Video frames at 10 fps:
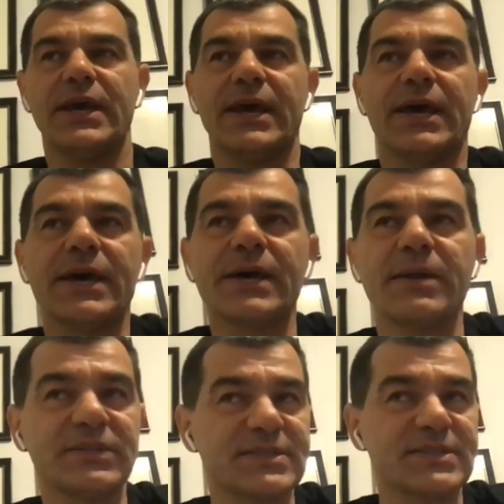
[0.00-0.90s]

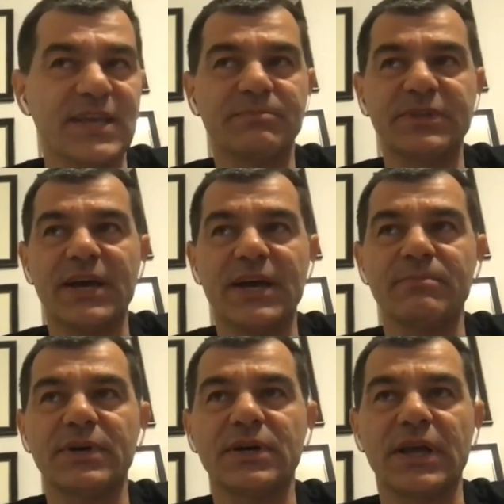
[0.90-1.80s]
in the same
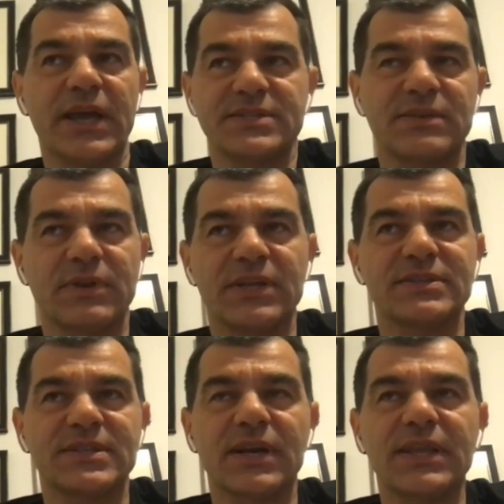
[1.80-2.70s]
time as
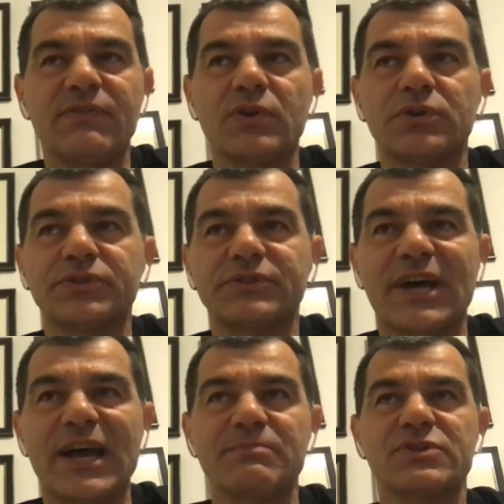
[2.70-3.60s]
they're leaving all the
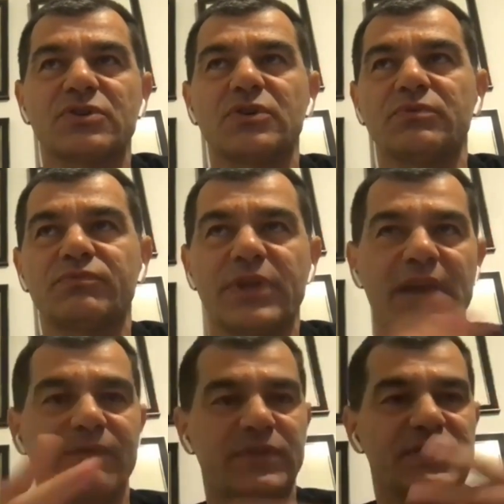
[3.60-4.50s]
time. So we
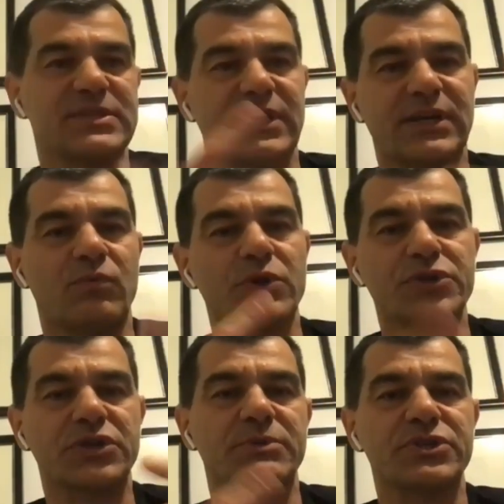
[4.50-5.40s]
have this like a
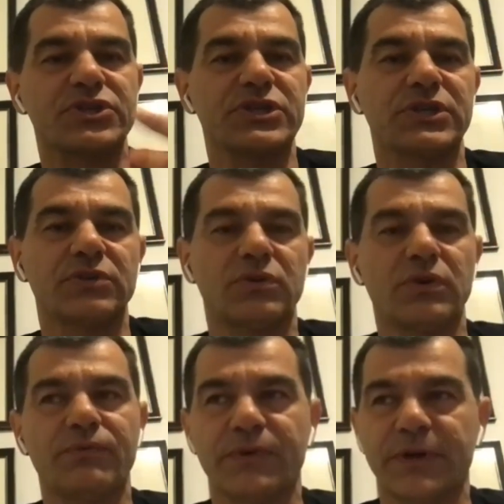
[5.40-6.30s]
washing machine
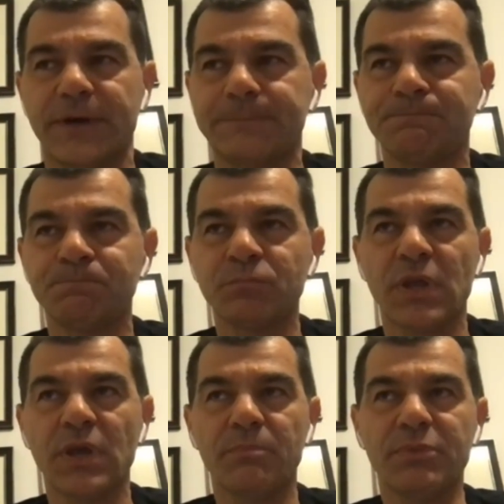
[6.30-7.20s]
of
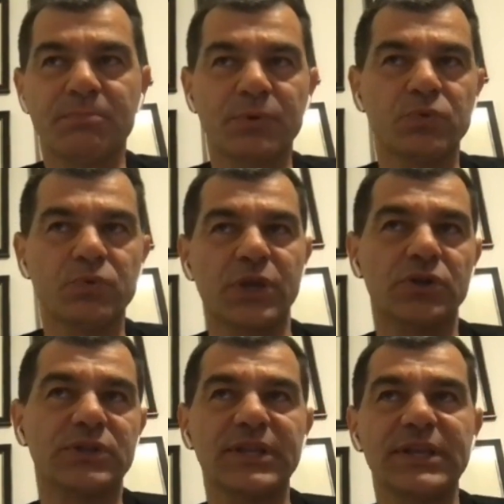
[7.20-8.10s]
people who
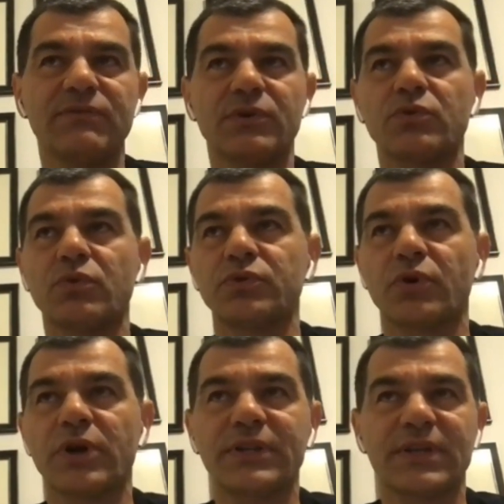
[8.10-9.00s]
cannot leave or who do
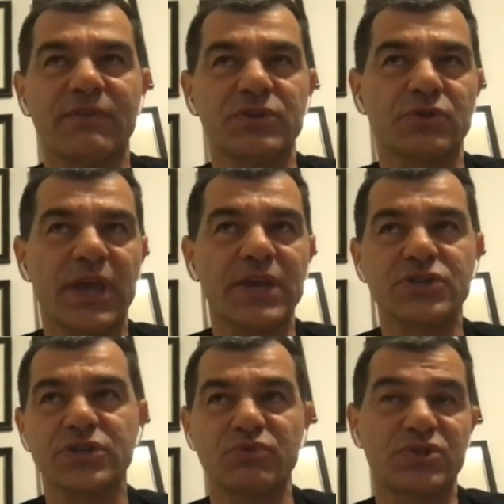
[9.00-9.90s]
not have
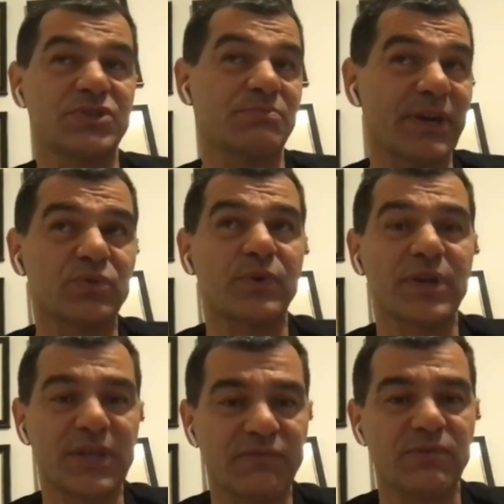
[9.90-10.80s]
education, which is, by the way,
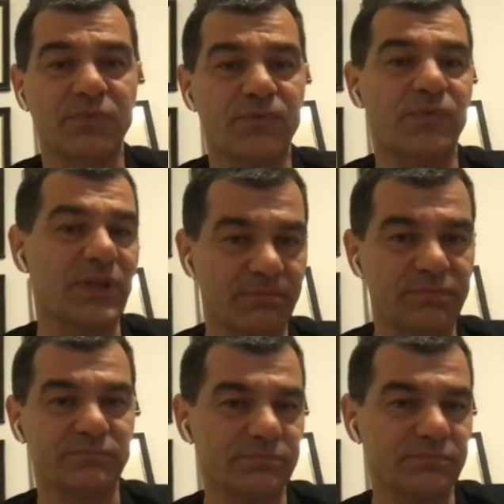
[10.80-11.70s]
given for free
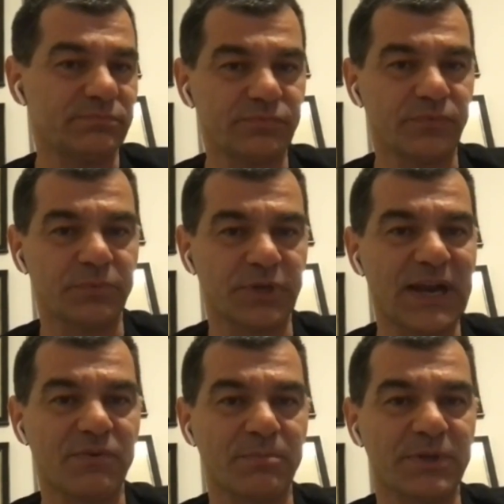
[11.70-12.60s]
from the
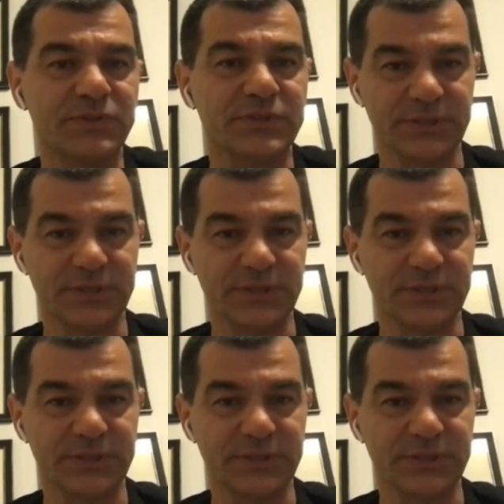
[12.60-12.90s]
government.